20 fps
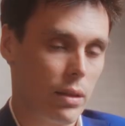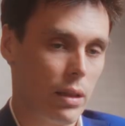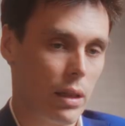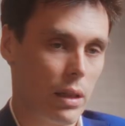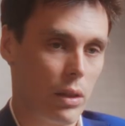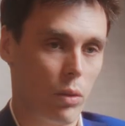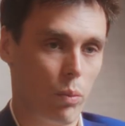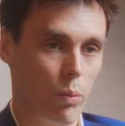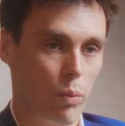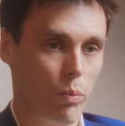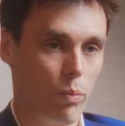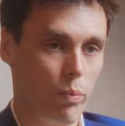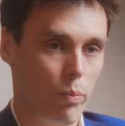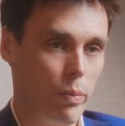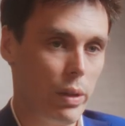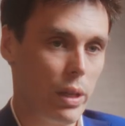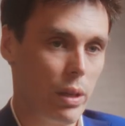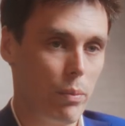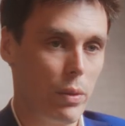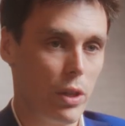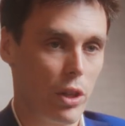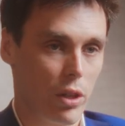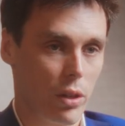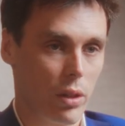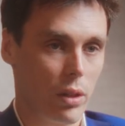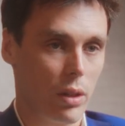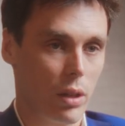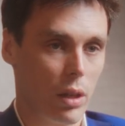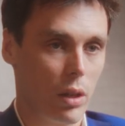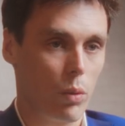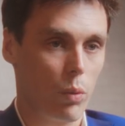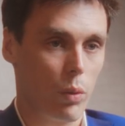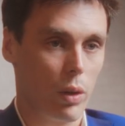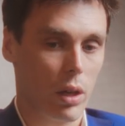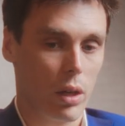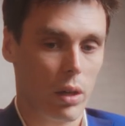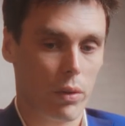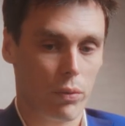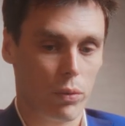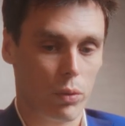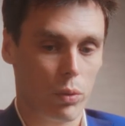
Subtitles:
That's the big mission that we have